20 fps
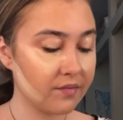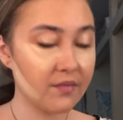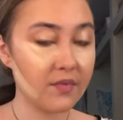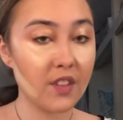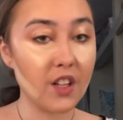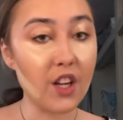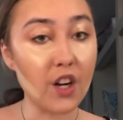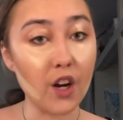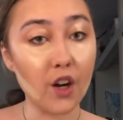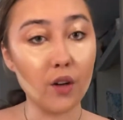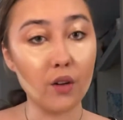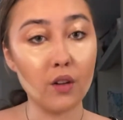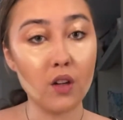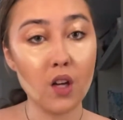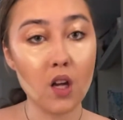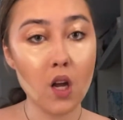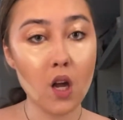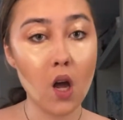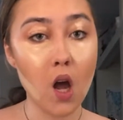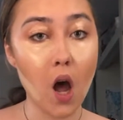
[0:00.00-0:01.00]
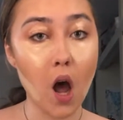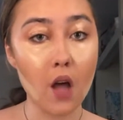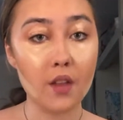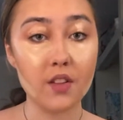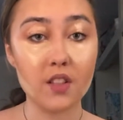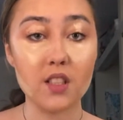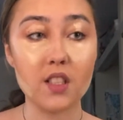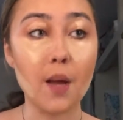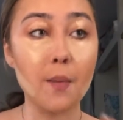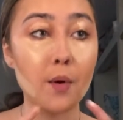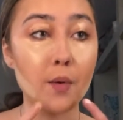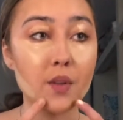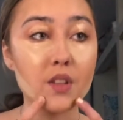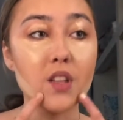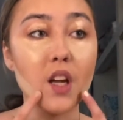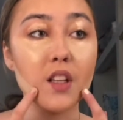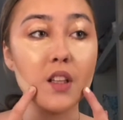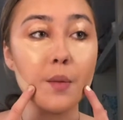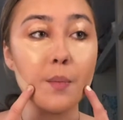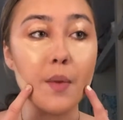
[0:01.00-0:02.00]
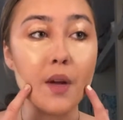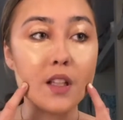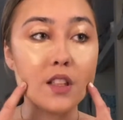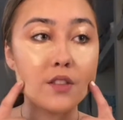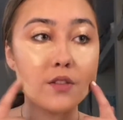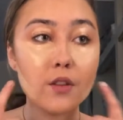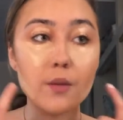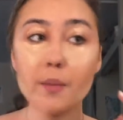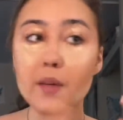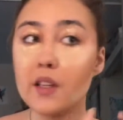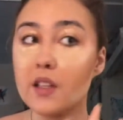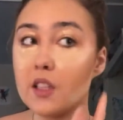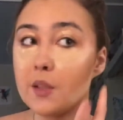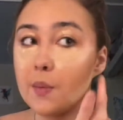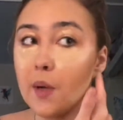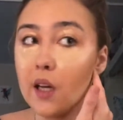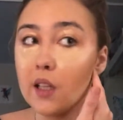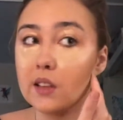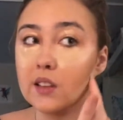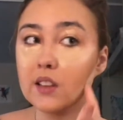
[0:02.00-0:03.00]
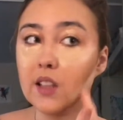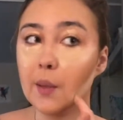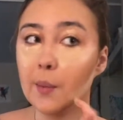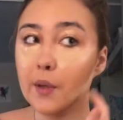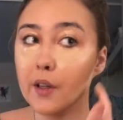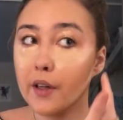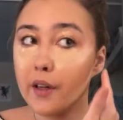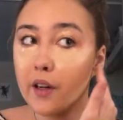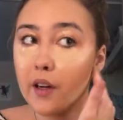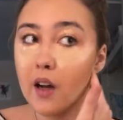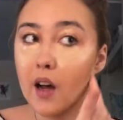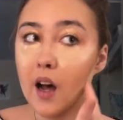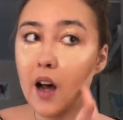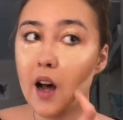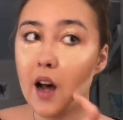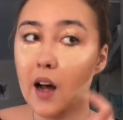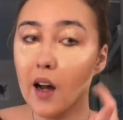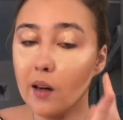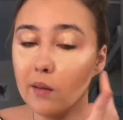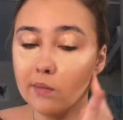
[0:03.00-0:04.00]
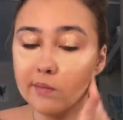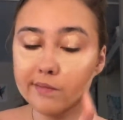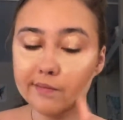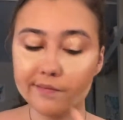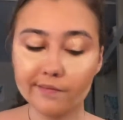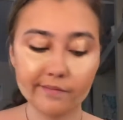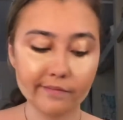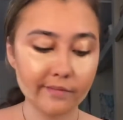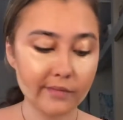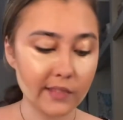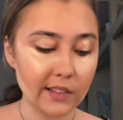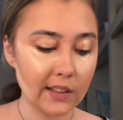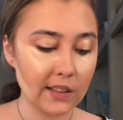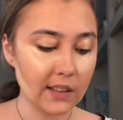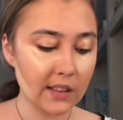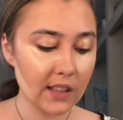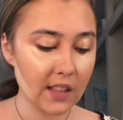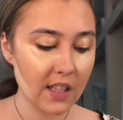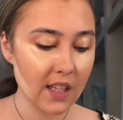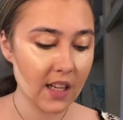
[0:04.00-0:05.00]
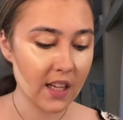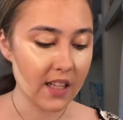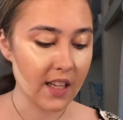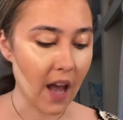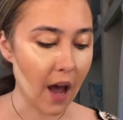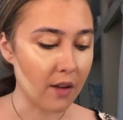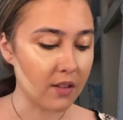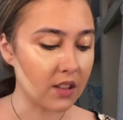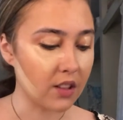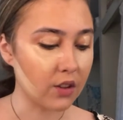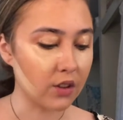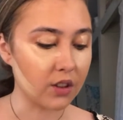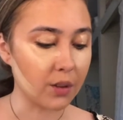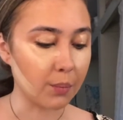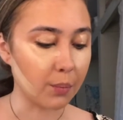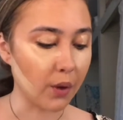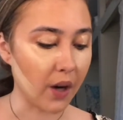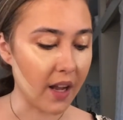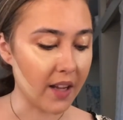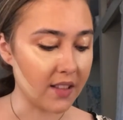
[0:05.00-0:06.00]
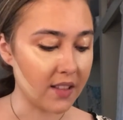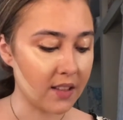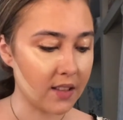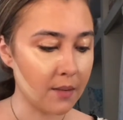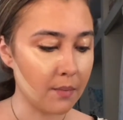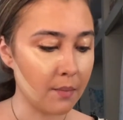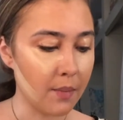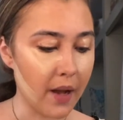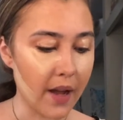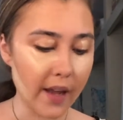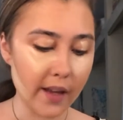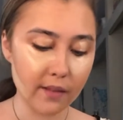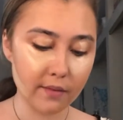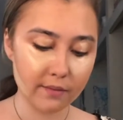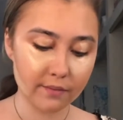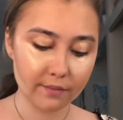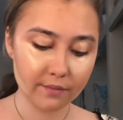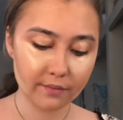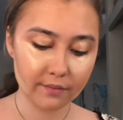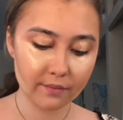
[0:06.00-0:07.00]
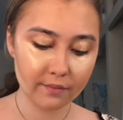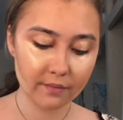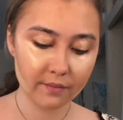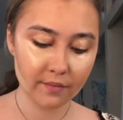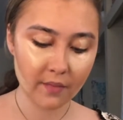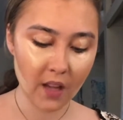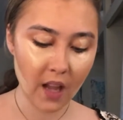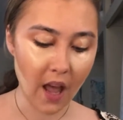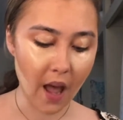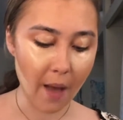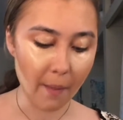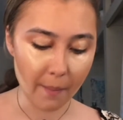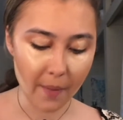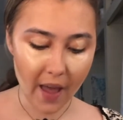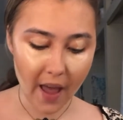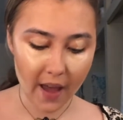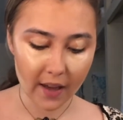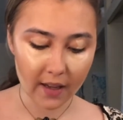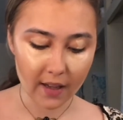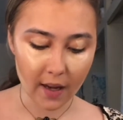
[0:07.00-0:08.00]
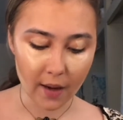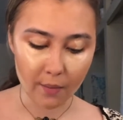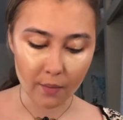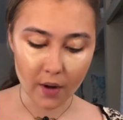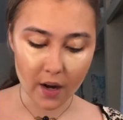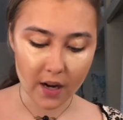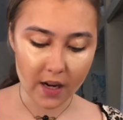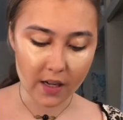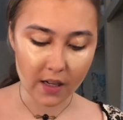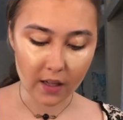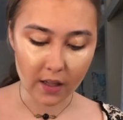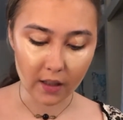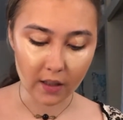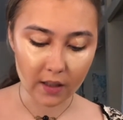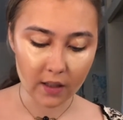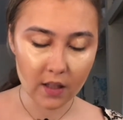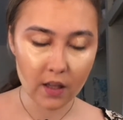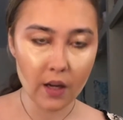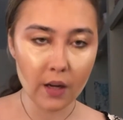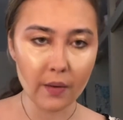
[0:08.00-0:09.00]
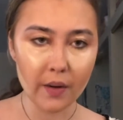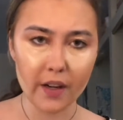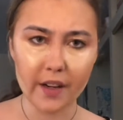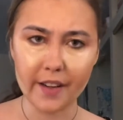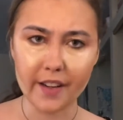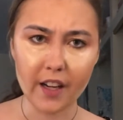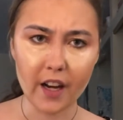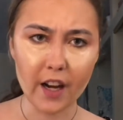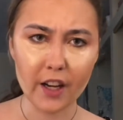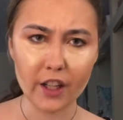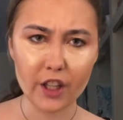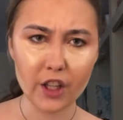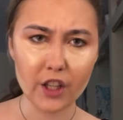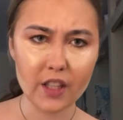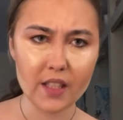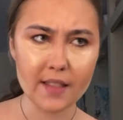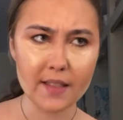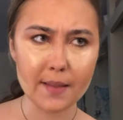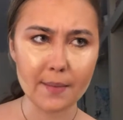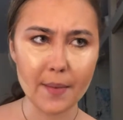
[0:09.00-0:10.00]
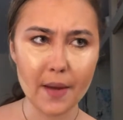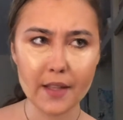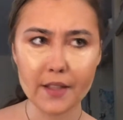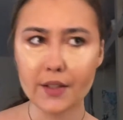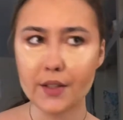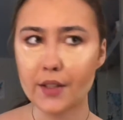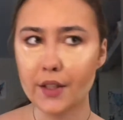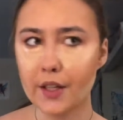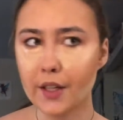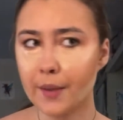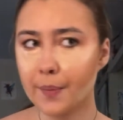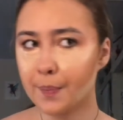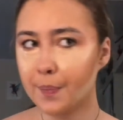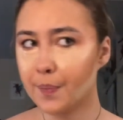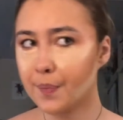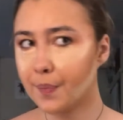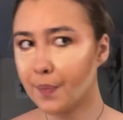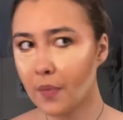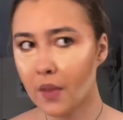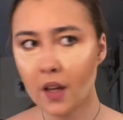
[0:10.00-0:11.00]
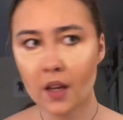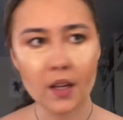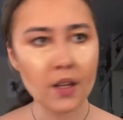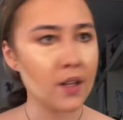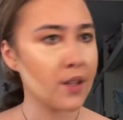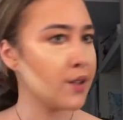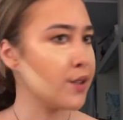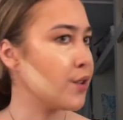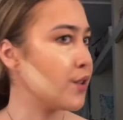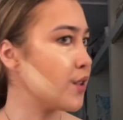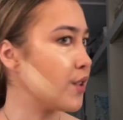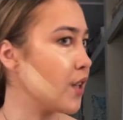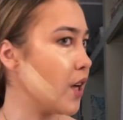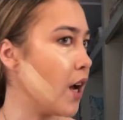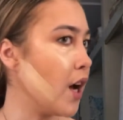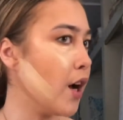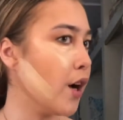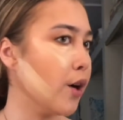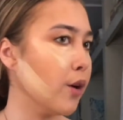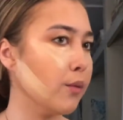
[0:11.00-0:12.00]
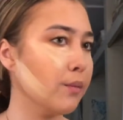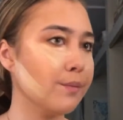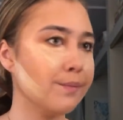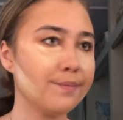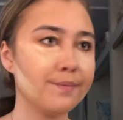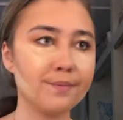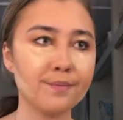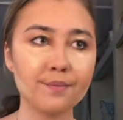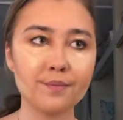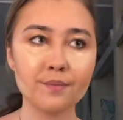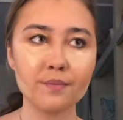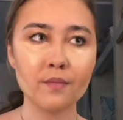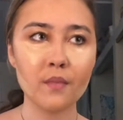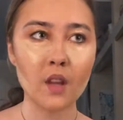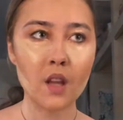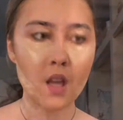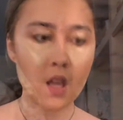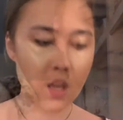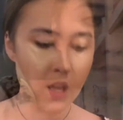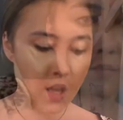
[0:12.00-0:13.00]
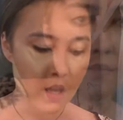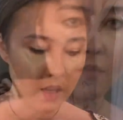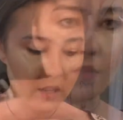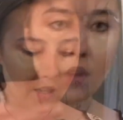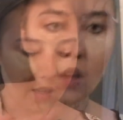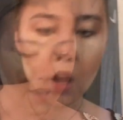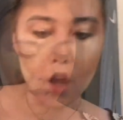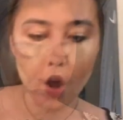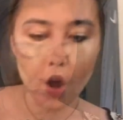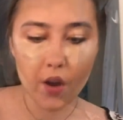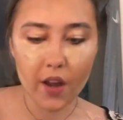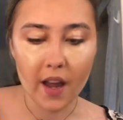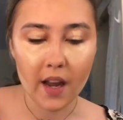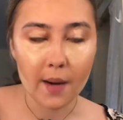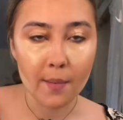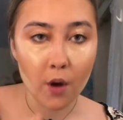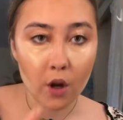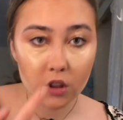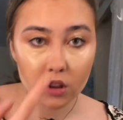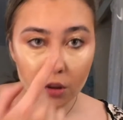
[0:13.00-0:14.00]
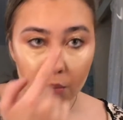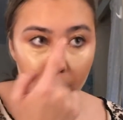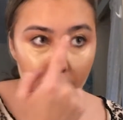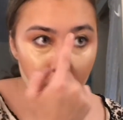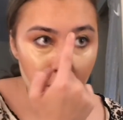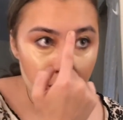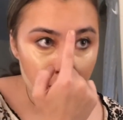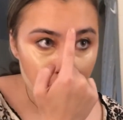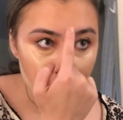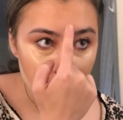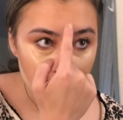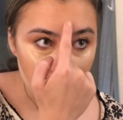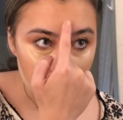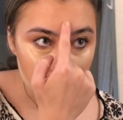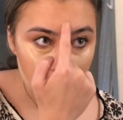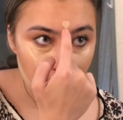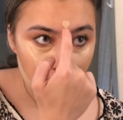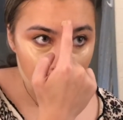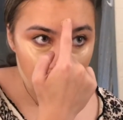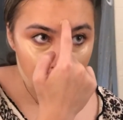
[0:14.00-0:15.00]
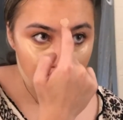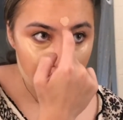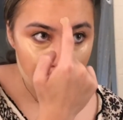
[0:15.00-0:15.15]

you know, this summer was not the best for me, this past summer. Yeah, I was a little depressed, but I'm back. I'm ready to conquer this semester. So, yeah. Oh, yeah, and I'm also putting just a tiny